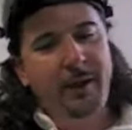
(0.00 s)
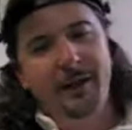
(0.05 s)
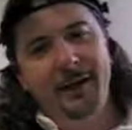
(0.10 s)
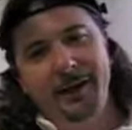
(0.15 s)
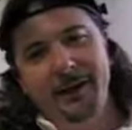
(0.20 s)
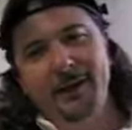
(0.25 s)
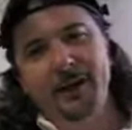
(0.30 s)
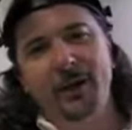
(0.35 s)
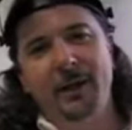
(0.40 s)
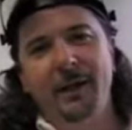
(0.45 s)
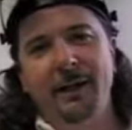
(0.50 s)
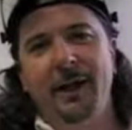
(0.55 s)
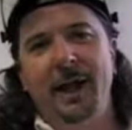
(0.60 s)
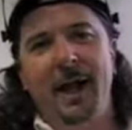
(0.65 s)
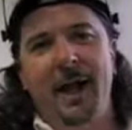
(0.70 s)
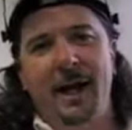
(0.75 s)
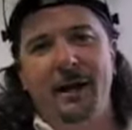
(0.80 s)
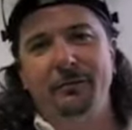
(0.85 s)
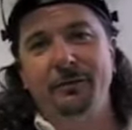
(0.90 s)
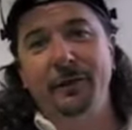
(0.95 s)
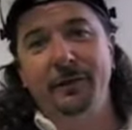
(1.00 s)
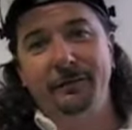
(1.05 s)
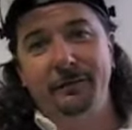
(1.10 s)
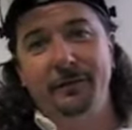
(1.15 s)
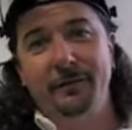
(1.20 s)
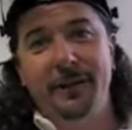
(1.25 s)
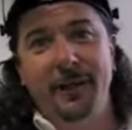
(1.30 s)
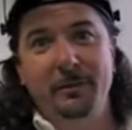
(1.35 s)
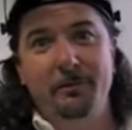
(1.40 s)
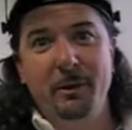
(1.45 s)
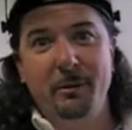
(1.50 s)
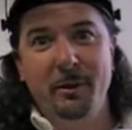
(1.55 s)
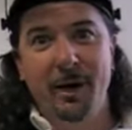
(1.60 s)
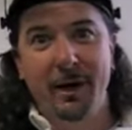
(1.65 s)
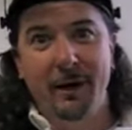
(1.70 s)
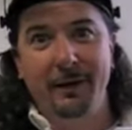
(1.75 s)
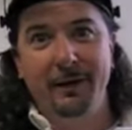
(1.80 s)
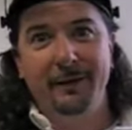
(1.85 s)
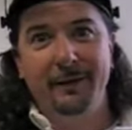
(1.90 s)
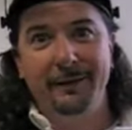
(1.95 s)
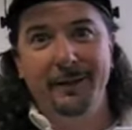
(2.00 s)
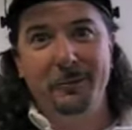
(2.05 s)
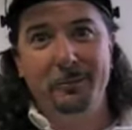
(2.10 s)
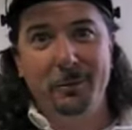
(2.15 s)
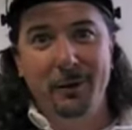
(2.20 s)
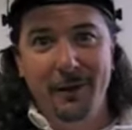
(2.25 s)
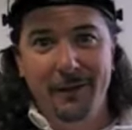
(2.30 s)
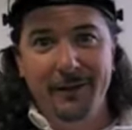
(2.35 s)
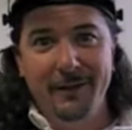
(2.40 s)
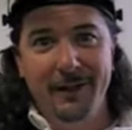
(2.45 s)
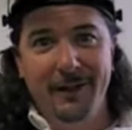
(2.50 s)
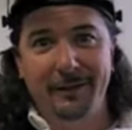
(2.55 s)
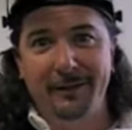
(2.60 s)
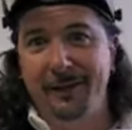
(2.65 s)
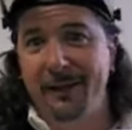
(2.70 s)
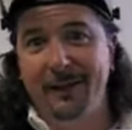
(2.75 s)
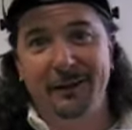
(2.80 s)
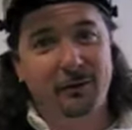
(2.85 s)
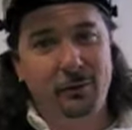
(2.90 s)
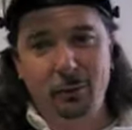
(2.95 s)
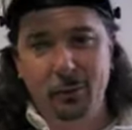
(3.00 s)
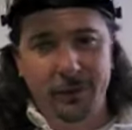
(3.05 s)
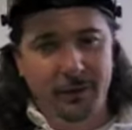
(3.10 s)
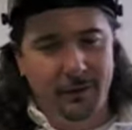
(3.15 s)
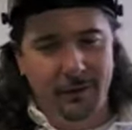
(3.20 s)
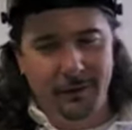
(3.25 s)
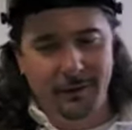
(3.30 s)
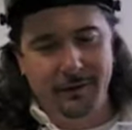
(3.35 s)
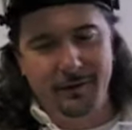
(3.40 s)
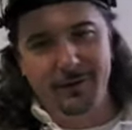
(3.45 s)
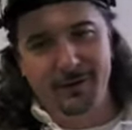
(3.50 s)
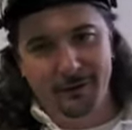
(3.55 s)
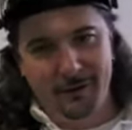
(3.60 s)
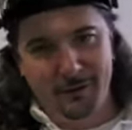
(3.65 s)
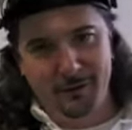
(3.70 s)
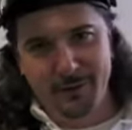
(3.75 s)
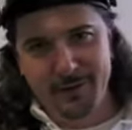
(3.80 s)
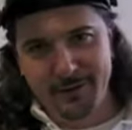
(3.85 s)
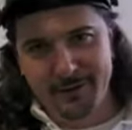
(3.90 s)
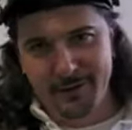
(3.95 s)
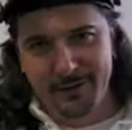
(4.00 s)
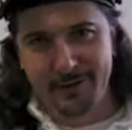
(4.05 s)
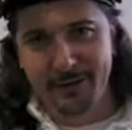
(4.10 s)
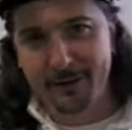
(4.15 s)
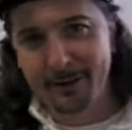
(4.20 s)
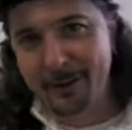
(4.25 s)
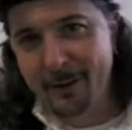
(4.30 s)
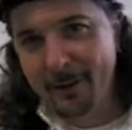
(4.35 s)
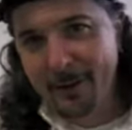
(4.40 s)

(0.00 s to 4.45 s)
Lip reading: and you could laugh and they'd be behind on their project like we all always are.